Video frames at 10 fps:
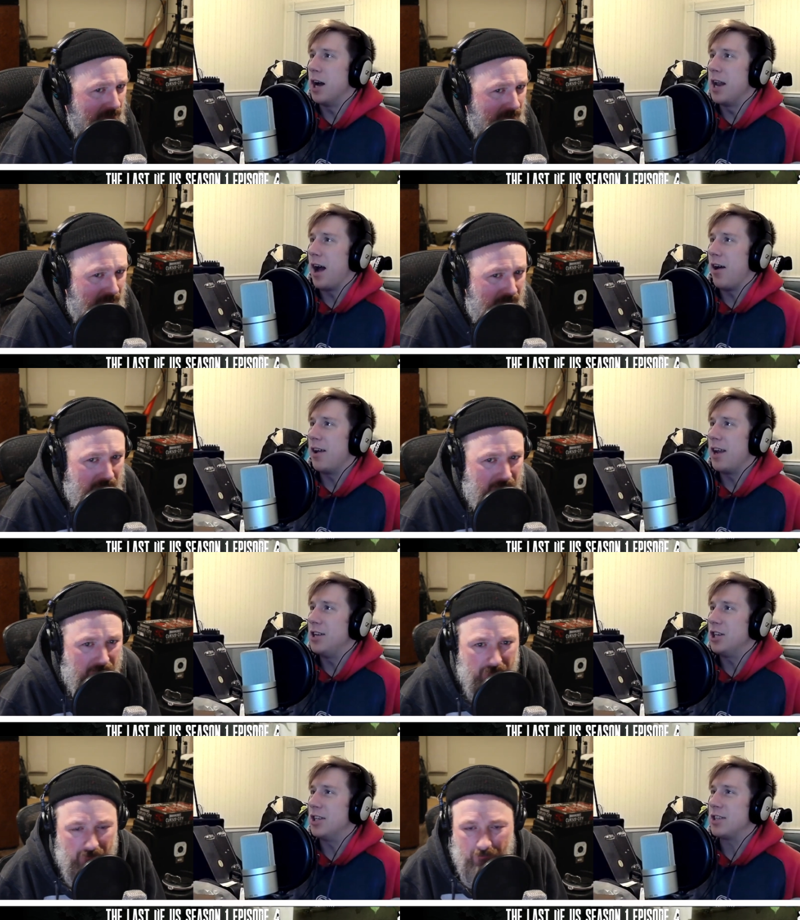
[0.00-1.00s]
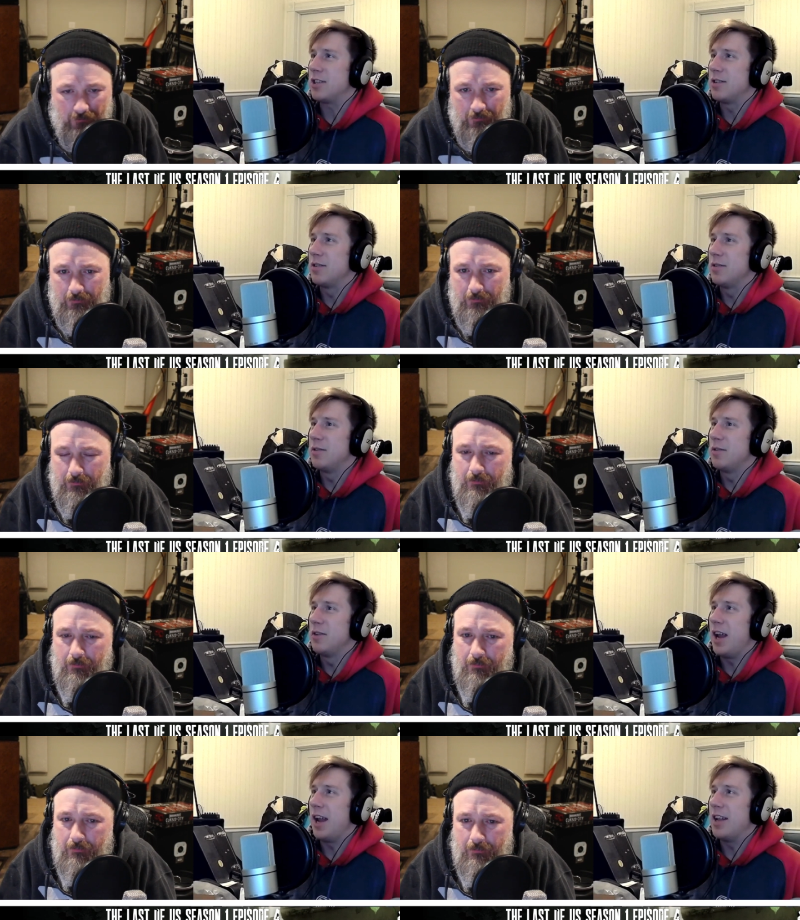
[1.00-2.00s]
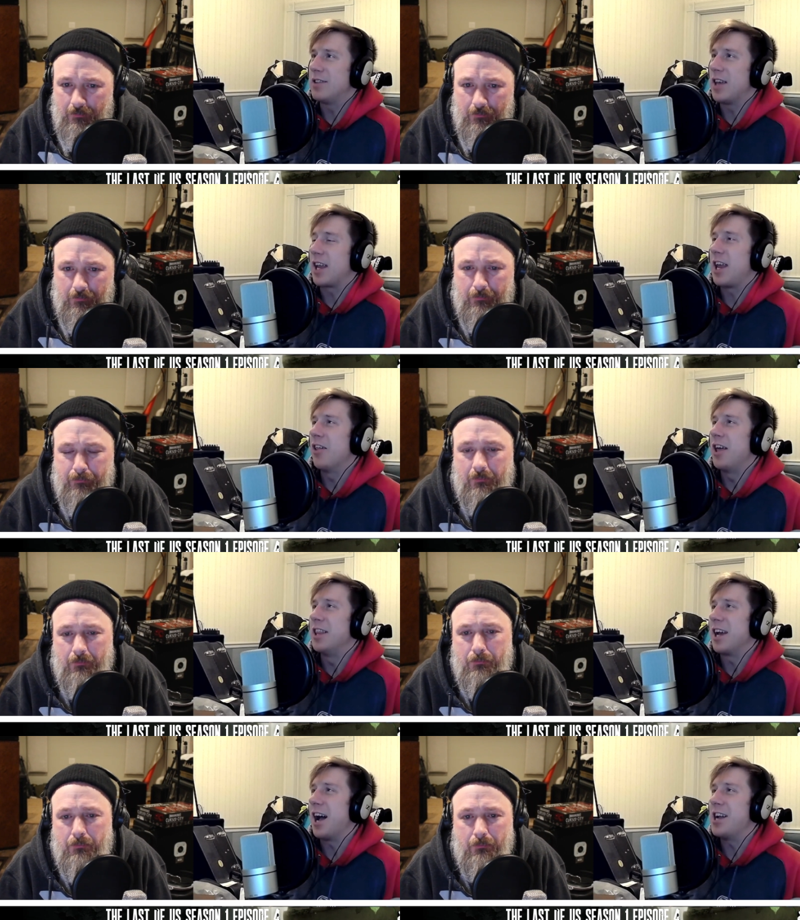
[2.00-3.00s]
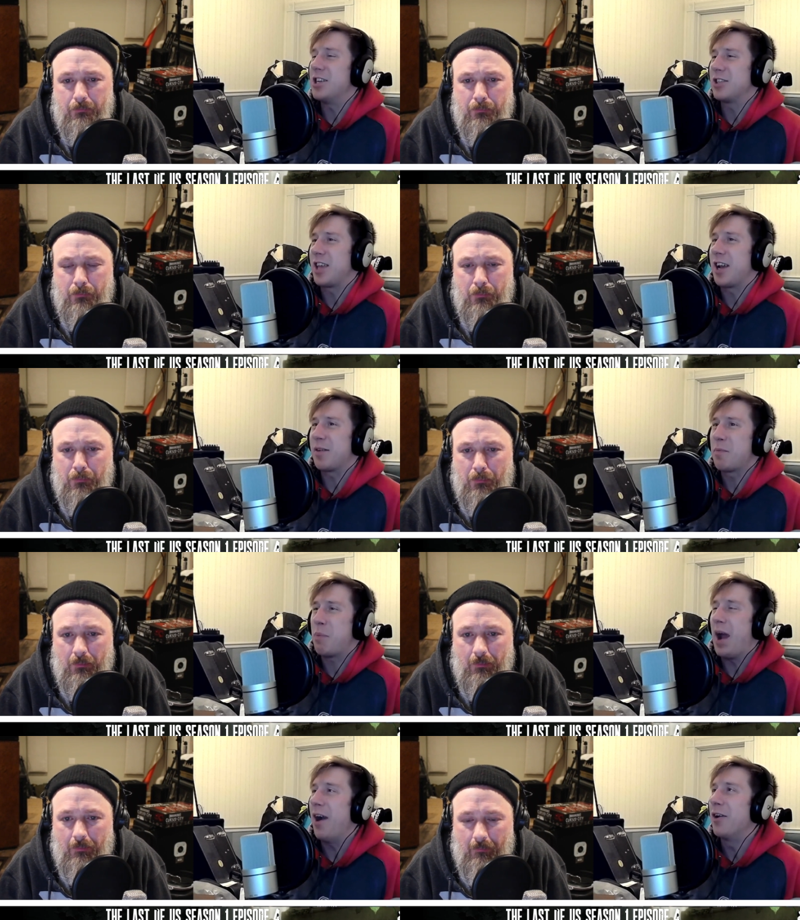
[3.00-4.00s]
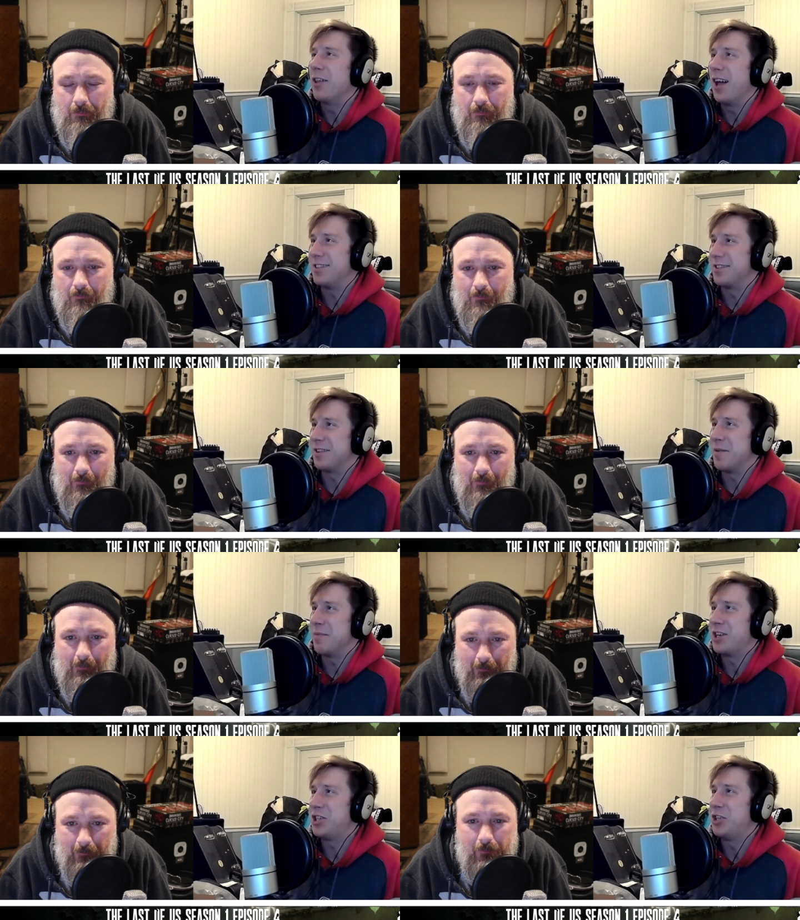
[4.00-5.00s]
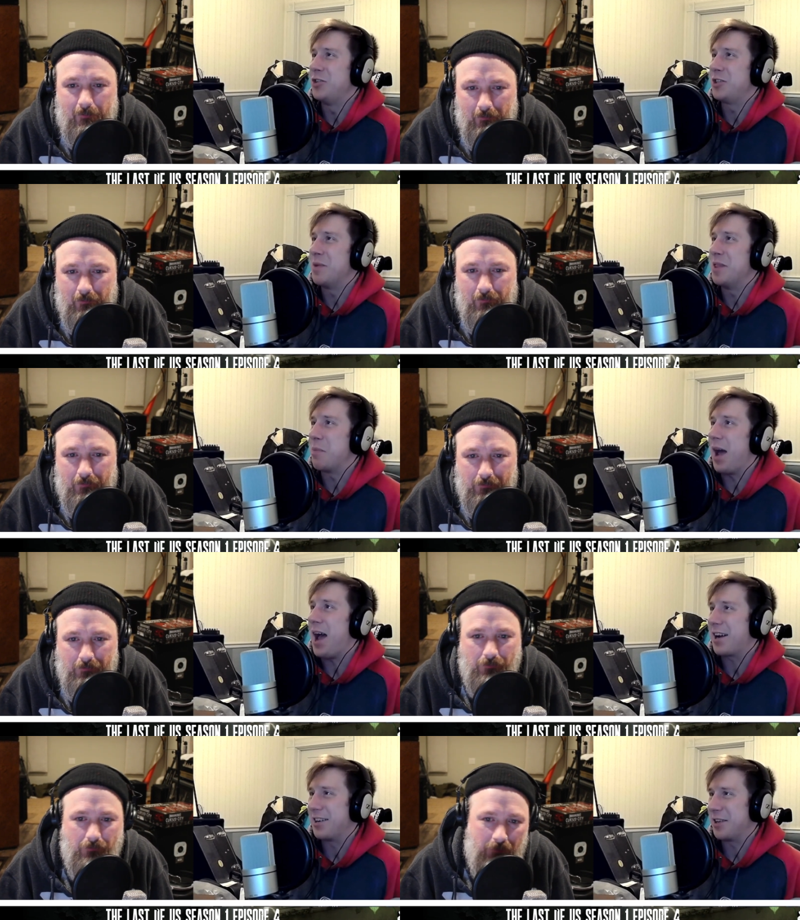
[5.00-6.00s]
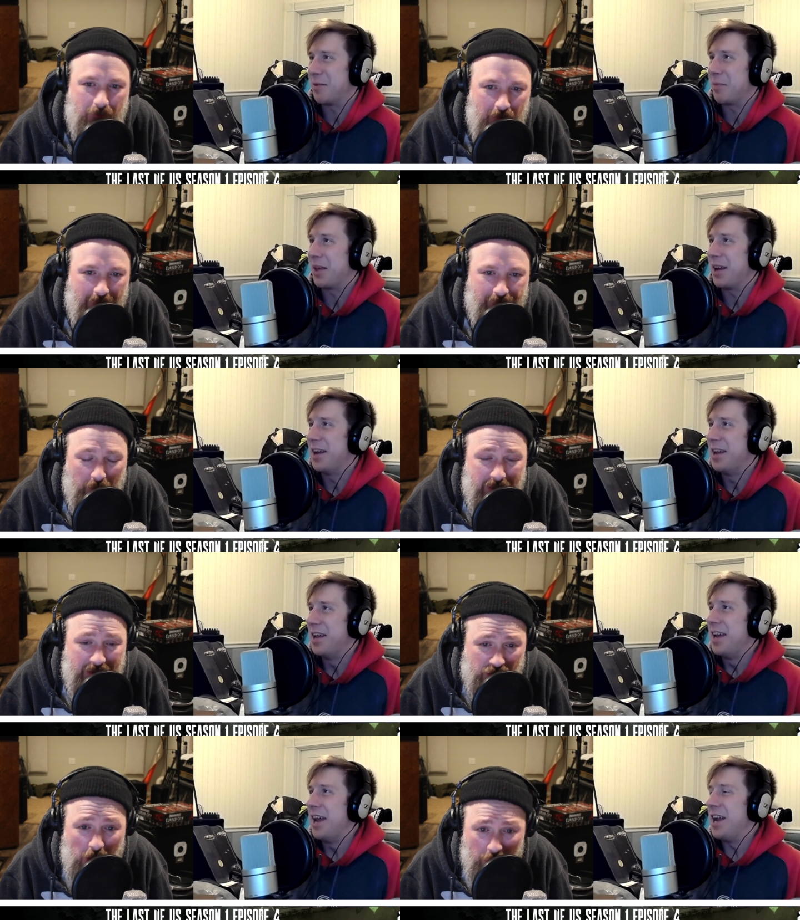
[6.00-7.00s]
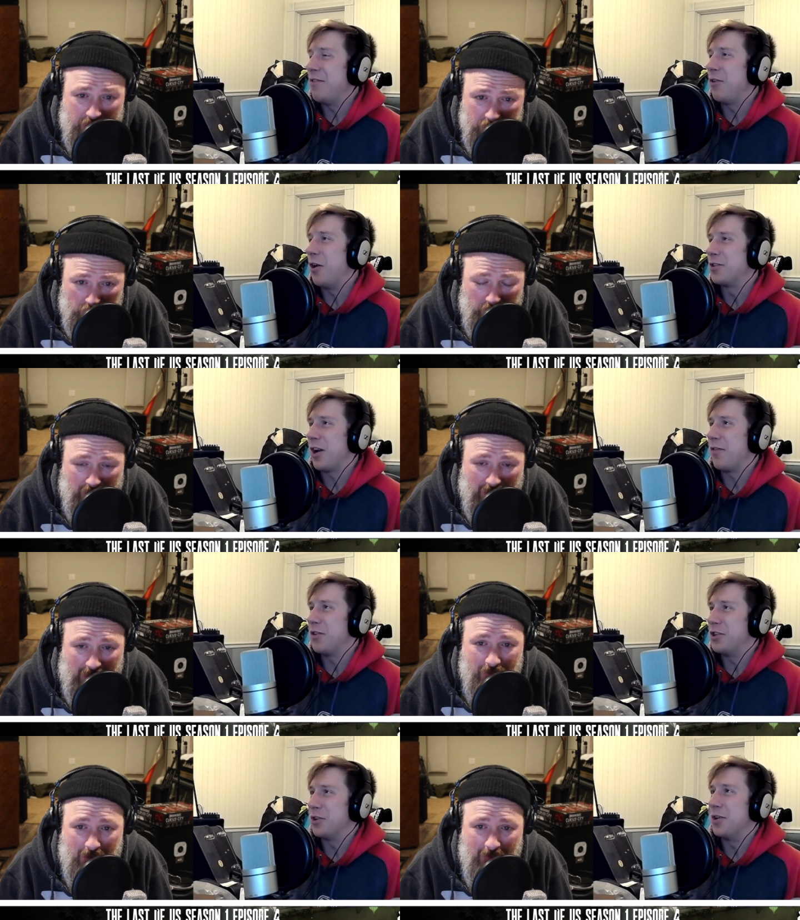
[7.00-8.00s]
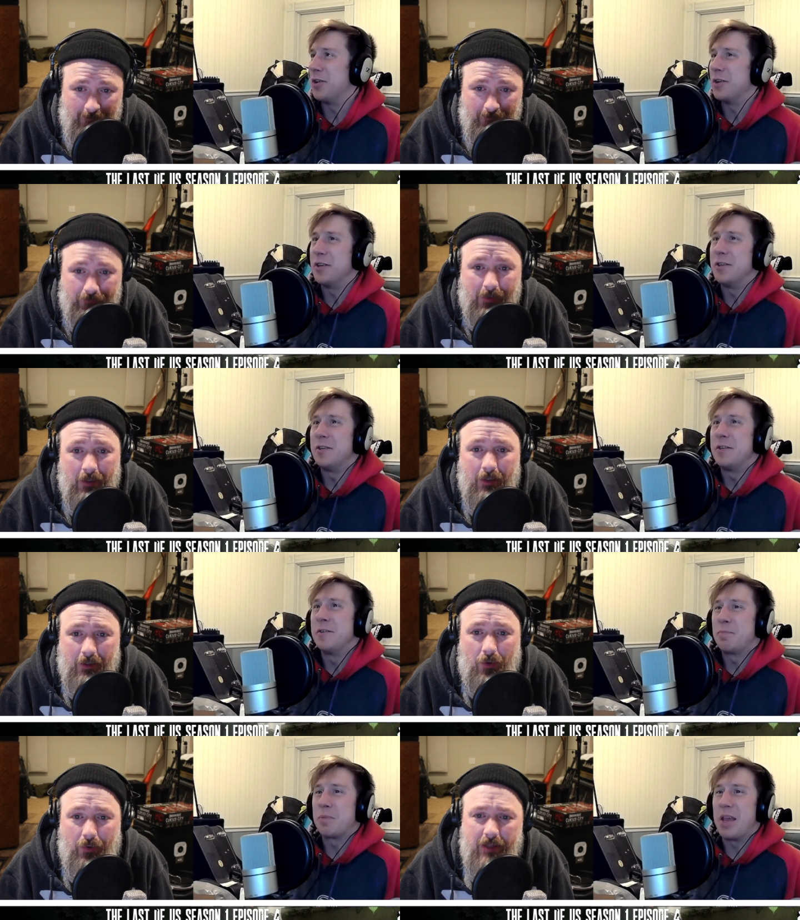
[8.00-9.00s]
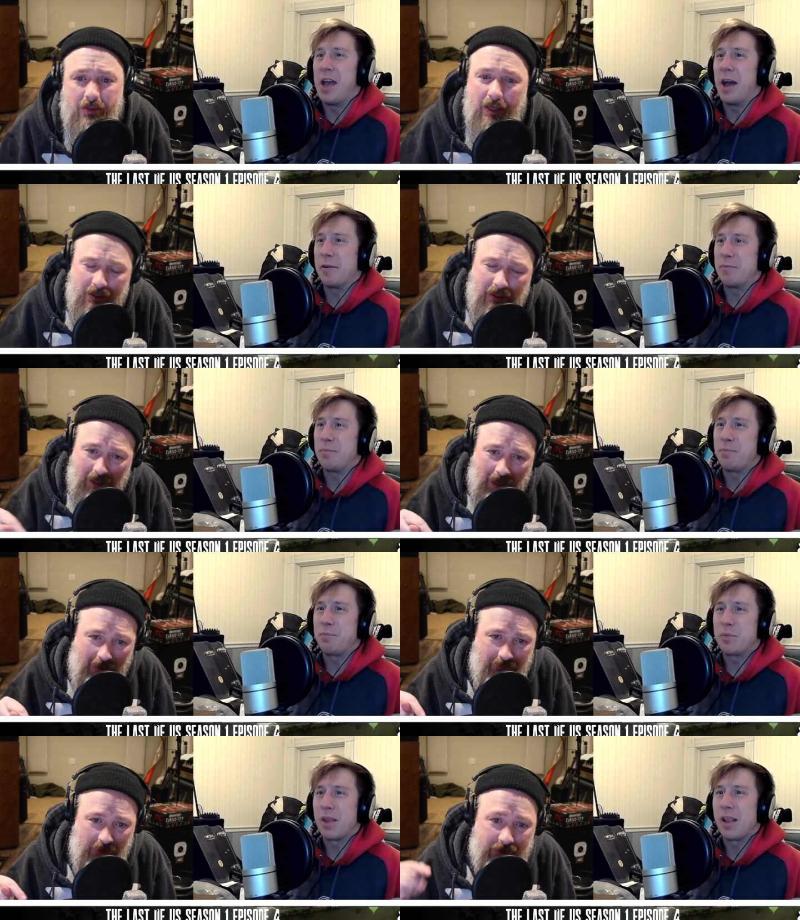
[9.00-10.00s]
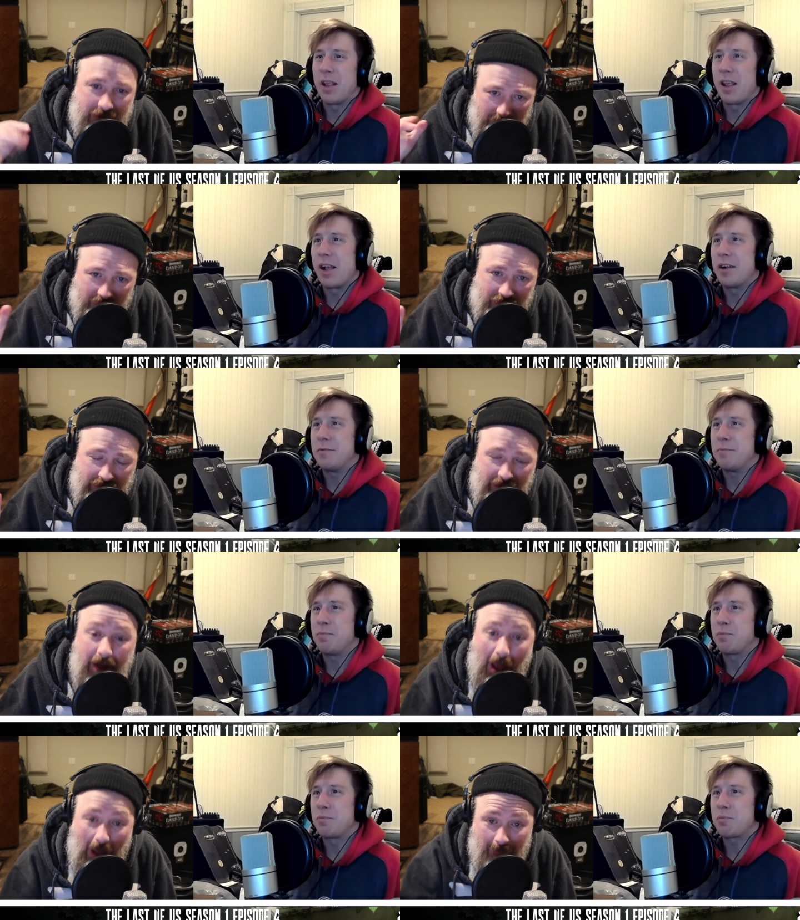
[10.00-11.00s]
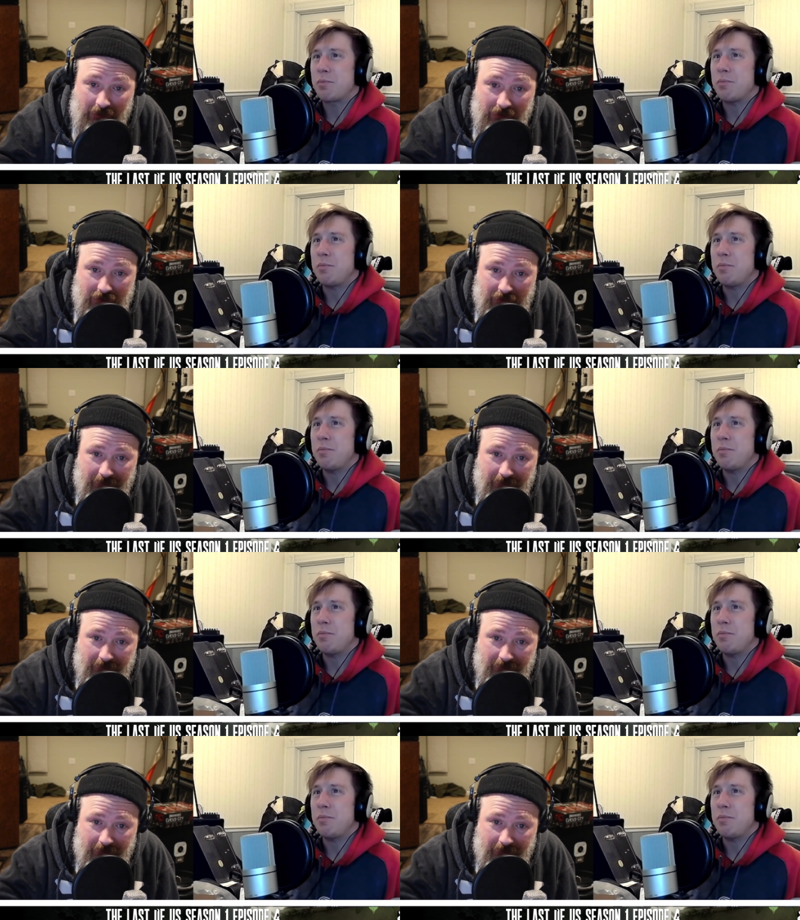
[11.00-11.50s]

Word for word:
Speaker 1: gun out and just, instead of killing the guy, just like paralyzes him, like shoots him in the back
Speaker 2: or something. Well, he's choking and Joel. He falls off of Joel. So in the game, a similar thing happens,